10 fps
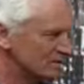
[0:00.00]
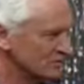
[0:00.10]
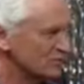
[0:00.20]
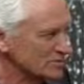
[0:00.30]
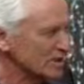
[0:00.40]

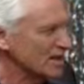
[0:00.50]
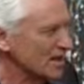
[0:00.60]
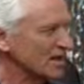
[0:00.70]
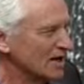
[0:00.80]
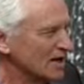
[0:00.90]
because
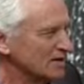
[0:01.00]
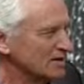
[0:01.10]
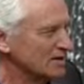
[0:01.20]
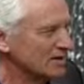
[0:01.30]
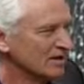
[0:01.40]

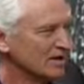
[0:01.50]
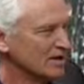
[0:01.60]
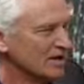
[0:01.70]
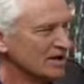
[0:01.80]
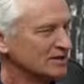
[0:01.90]

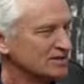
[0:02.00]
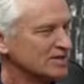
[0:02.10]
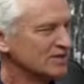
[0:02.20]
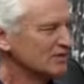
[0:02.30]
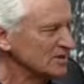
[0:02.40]
I
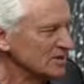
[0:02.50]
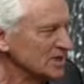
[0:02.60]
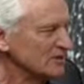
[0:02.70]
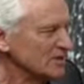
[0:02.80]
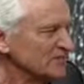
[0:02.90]
say every
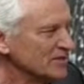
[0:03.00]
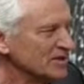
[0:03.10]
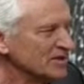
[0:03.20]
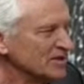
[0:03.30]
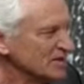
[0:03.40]
time,
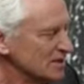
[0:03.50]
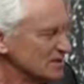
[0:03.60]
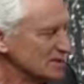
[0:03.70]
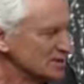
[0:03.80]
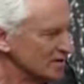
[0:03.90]
it
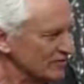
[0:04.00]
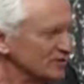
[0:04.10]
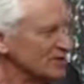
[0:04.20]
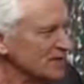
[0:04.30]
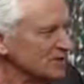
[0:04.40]
doesn't treat every
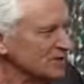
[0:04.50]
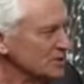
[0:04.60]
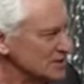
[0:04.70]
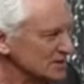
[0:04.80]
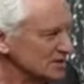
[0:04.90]
time, it
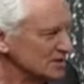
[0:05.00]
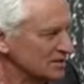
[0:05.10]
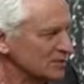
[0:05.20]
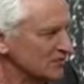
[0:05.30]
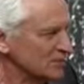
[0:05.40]
doesn't treat
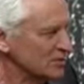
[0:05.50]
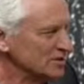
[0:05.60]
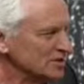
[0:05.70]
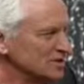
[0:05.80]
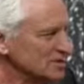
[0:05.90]
everybody,
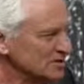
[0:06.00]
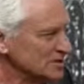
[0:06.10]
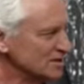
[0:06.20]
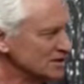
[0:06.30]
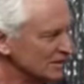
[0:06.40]
it doesn't
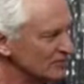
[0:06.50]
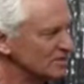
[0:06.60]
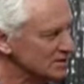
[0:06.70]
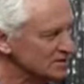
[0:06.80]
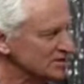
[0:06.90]
treat every
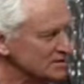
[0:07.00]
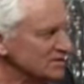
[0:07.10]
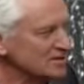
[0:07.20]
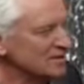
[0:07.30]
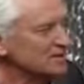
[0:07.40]
disease,
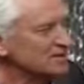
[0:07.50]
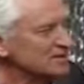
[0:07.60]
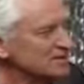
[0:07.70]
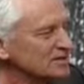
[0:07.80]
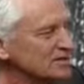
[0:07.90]
and it
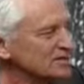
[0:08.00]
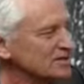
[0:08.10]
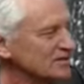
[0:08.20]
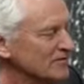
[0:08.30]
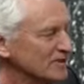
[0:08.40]
doesn't treat
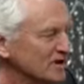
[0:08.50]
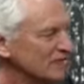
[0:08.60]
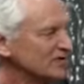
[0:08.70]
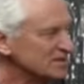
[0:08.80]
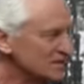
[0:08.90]

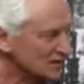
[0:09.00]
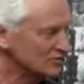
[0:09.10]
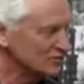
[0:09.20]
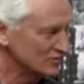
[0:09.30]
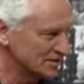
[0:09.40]
every stage
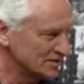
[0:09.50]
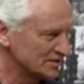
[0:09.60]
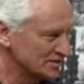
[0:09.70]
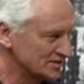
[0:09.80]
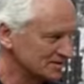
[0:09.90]
of
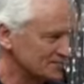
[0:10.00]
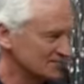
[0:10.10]
disease.